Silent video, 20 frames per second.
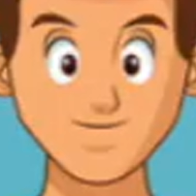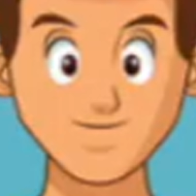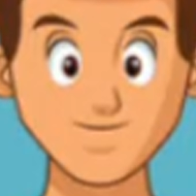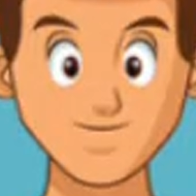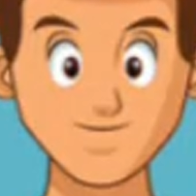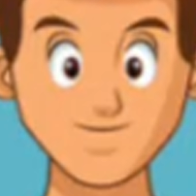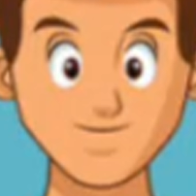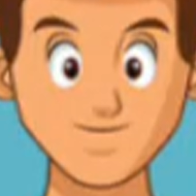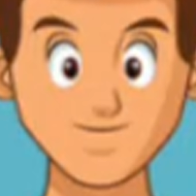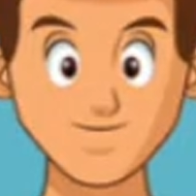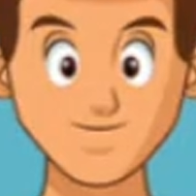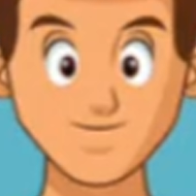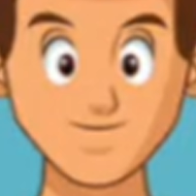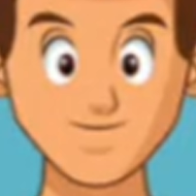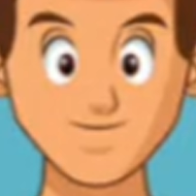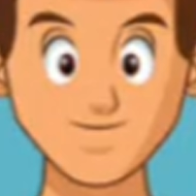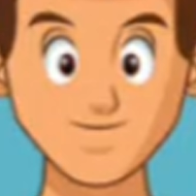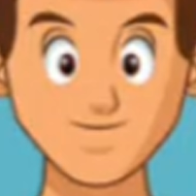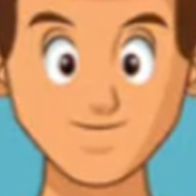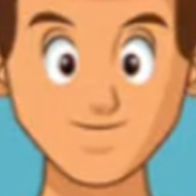
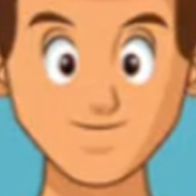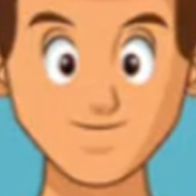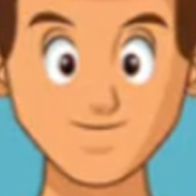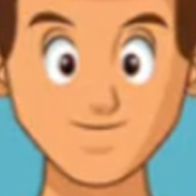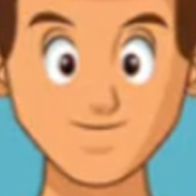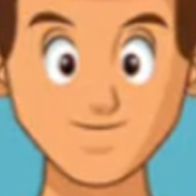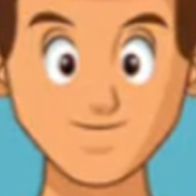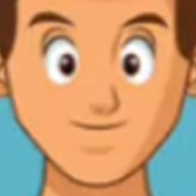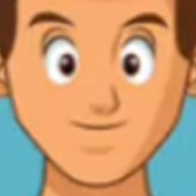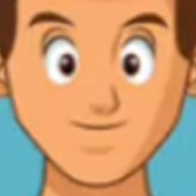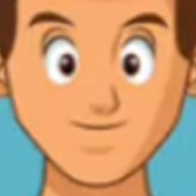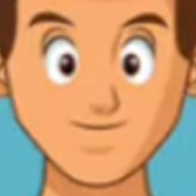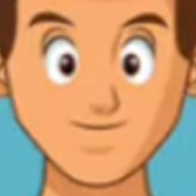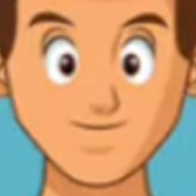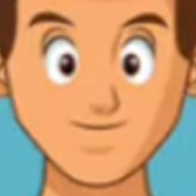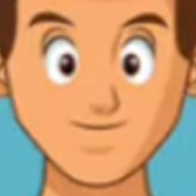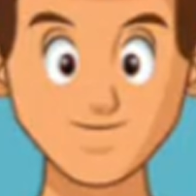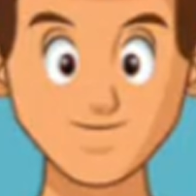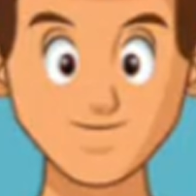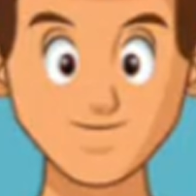
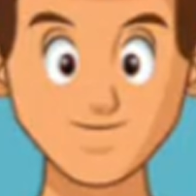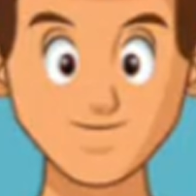Nobody speaks.